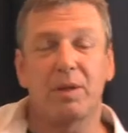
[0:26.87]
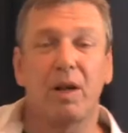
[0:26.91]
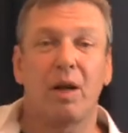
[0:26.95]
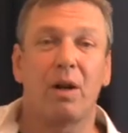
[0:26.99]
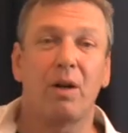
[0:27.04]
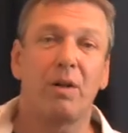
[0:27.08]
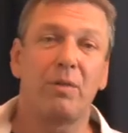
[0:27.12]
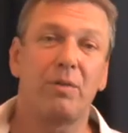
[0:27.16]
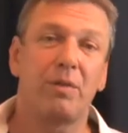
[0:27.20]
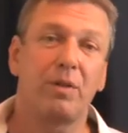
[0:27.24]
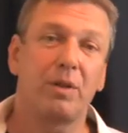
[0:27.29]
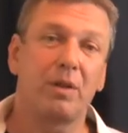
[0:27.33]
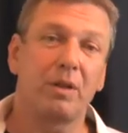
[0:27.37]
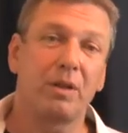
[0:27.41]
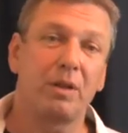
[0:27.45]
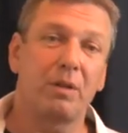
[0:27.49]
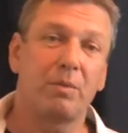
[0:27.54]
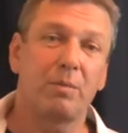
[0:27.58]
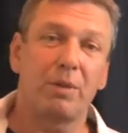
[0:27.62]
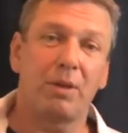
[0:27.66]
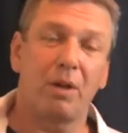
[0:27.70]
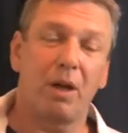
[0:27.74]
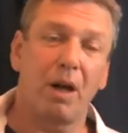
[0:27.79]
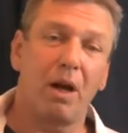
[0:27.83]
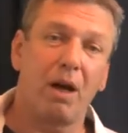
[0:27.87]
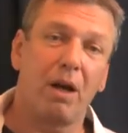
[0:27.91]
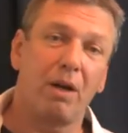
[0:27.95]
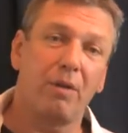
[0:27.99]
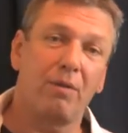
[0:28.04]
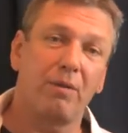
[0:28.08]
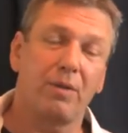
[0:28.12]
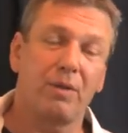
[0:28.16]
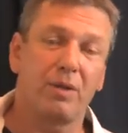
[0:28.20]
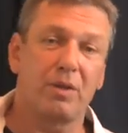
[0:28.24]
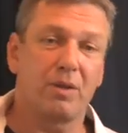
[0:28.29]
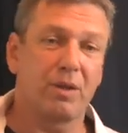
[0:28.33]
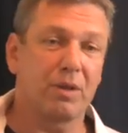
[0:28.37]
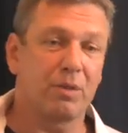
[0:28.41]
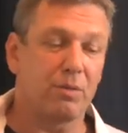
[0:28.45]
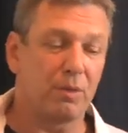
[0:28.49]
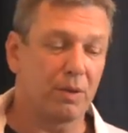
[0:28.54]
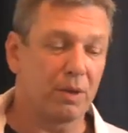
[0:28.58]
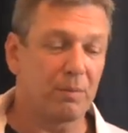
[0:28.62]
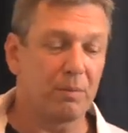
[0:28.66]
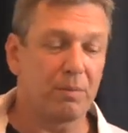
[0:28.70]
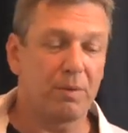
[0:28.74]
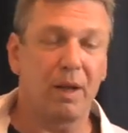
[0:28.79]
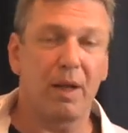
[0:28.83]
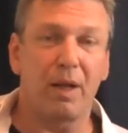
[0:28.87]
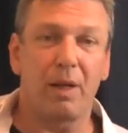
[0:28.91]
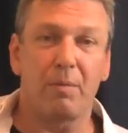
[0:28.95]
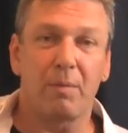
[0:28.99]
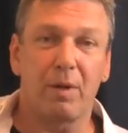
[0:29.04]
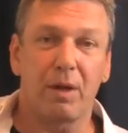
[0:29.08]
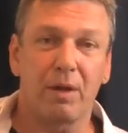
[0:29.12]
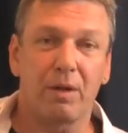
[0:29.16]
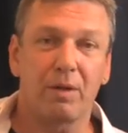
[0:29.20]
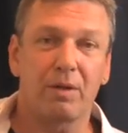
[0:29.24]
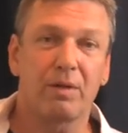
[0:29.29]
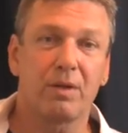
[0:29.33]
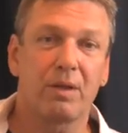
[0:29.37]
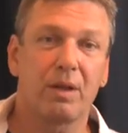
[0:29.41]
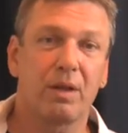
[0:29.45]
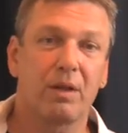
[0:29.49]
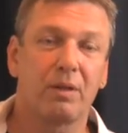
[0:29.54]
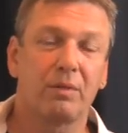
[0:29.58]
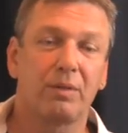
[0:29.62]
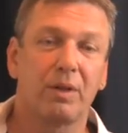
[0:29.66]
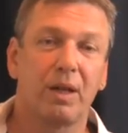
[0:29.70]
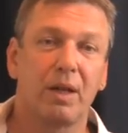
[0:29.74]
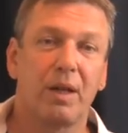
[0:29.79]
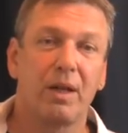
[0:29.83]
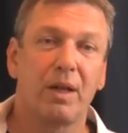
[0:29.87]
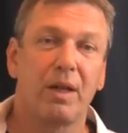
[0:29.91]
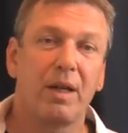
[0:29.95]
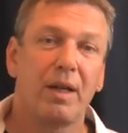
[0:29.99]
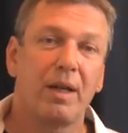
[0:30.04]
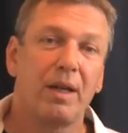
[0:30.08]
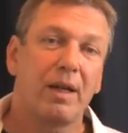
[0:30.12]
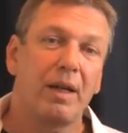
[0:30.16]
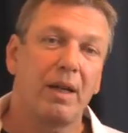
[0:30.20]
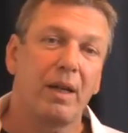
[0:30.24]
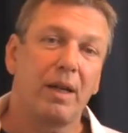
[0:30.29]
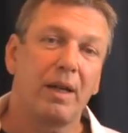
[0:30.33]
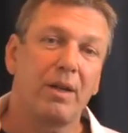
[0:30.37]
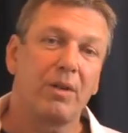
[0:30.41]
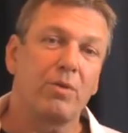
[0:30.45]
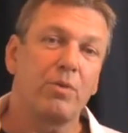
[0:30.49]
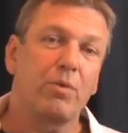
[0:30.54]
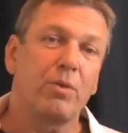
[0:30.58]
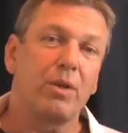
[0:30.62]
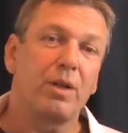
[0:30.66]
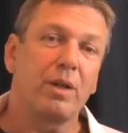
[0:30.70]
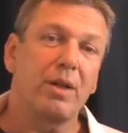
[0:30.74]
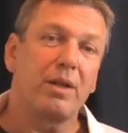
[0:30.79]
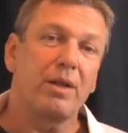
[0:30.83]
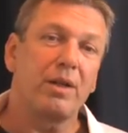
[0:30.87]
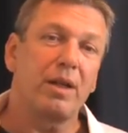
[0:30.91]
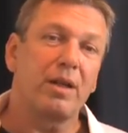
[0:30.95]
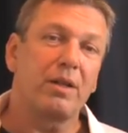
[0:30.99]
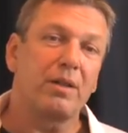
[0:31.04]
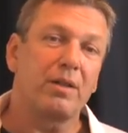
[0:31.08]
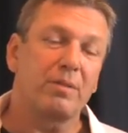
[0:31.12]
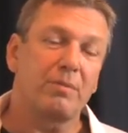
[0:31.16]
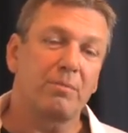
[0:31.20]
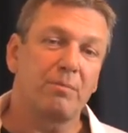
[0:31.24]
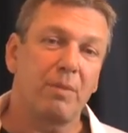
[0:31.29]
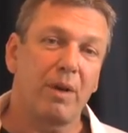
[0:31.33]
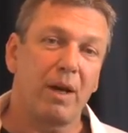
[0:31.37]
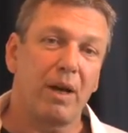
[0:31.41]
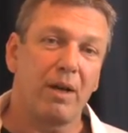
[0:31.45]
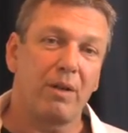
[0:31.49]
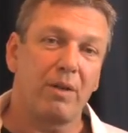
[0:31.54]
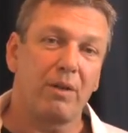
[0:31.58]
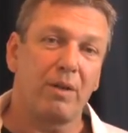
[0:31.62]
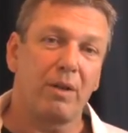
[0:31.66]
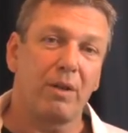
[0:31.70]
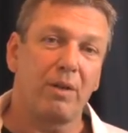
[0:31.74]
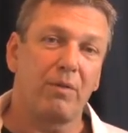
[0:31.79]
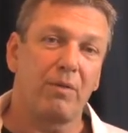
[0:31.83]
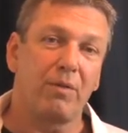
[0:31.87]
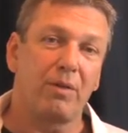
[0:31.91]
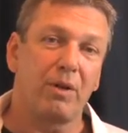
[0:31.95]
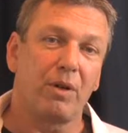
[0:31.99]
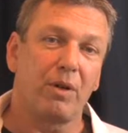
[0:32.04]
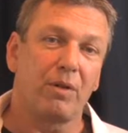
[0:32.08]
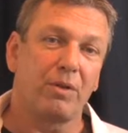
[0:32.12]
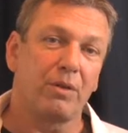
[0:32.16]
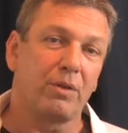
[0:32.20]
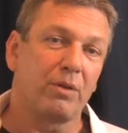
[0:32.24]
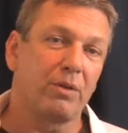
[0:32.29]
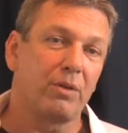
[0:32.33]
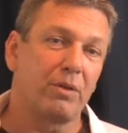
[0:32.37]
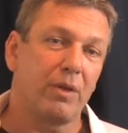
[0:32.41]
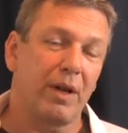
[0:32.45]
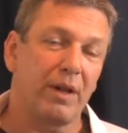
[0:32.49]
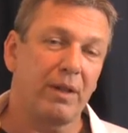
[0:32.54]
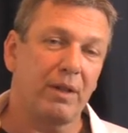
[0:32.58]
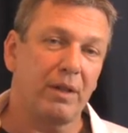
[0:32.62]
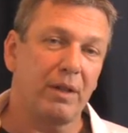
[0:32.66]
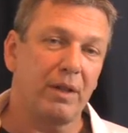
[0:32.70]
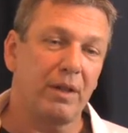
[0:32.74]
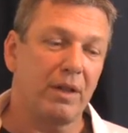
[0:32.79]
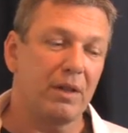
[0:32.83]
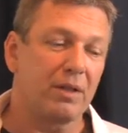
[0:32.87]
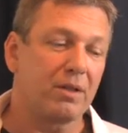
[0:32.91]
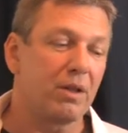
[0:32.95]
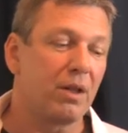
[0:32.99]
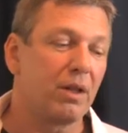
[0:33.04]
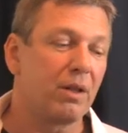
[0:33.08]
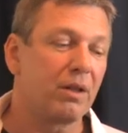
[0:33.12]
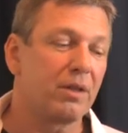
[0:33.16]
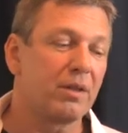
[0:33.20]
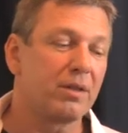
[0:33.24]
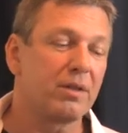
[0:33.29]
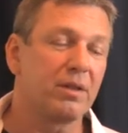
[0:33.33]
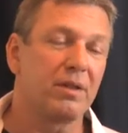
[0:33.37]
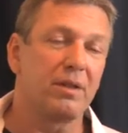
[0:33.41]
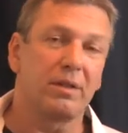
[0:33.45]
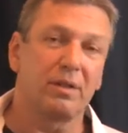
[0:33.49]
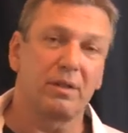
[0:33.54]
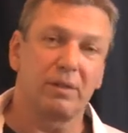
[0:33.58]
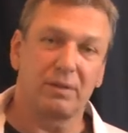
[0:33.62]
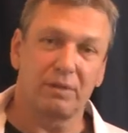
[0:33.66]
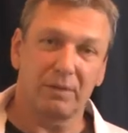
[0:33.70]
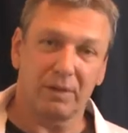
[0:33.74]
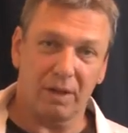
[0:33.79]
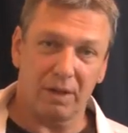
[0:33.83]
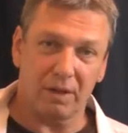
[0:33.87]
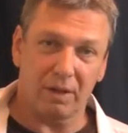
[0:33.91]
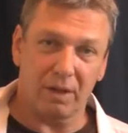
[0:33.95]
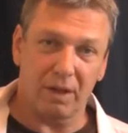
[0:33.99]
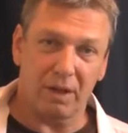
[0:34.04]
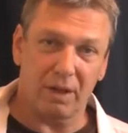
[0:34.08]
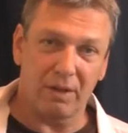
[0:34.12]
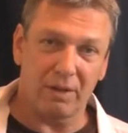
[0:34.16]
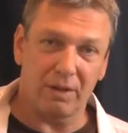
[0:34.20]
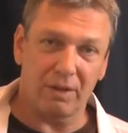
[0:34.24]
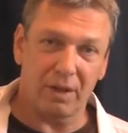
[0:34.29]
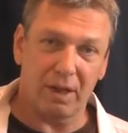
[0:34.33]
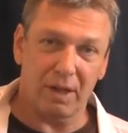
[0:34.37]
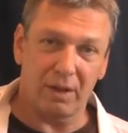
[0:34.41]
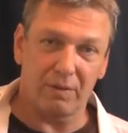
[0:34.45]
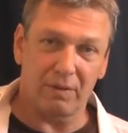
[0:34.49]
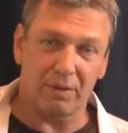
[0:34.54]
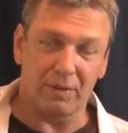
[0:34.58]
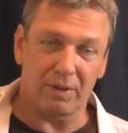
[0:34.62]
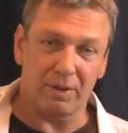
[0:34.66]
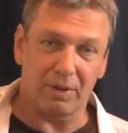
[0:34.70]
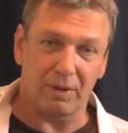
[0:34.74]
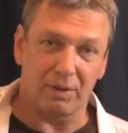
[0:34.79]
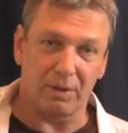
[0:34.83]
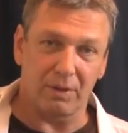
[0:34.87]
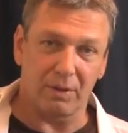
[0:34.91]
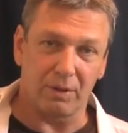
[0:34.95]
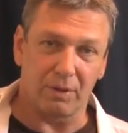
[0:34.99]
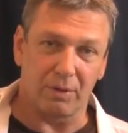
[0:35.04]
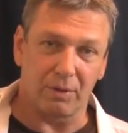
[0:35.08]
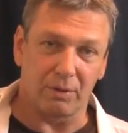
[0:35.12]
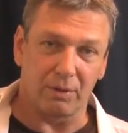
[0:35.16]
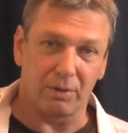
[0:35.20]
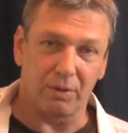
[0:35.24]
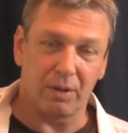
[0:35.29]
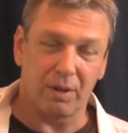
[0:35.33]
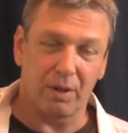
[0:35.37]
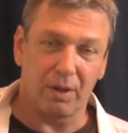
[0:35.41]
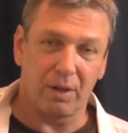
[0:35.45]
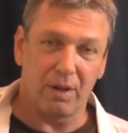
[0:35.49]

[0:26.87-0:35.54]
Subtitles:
Now, if you're a little bit off and you just want to play by yourself, it really doesn't matter if you're on the correct E, as long as the guitar itself is in tune.